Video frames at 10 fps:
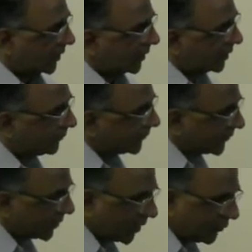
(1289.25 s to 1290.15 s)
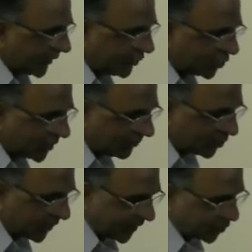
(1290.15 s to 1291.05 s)
now, when you
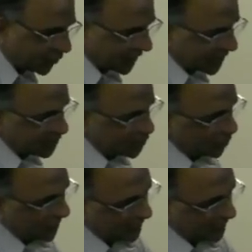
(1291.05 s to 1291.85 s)
come to the endotracheal tube,